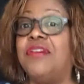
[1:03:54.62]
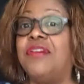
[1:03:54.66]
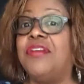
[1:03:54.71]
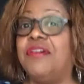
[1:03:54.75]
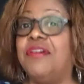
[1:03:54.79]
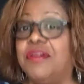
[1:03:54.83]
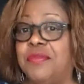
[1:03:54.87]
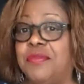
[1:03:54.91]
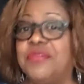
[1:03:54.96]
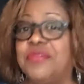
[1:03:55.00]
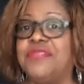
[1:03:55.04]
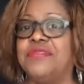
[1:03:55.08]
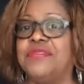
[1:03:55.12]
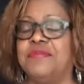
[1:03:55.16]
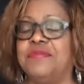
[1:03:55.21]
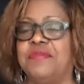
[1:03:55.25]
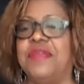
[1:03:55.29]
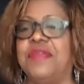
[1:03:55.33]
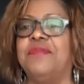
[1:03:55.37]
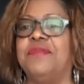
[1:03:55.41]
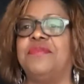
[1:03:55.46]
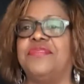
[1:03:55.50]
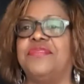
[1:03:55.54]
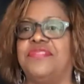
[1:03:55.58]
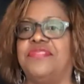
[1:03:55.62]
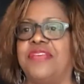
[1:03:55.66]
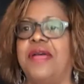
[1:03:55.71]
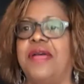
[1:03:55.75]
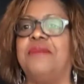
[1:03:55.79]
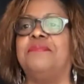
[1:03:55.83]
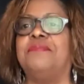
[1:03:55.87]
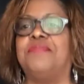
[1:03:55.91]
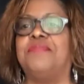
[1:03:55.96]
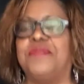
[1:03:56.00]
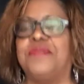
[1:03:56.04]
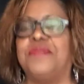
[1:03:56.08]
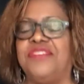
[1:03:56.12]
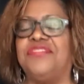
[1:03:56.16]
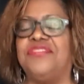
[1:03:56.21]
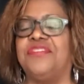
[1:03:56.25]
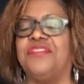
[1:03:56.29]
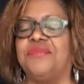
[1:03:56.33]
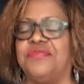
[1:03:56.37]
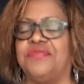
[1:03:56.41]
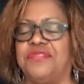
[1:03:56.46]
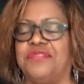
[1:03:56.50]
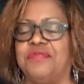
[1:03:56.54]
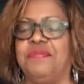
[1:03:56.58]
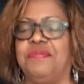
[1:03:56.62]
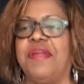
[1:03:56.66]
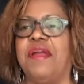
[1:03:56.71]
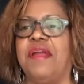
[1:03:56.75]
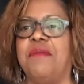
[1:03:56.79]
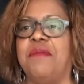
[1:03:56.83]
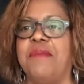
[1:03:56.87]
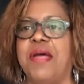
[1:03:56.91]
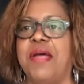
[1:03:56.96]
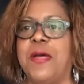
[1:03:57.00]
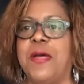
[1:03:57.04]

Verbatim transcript: it was the, it was, I'm pretty sure it was the Paramount.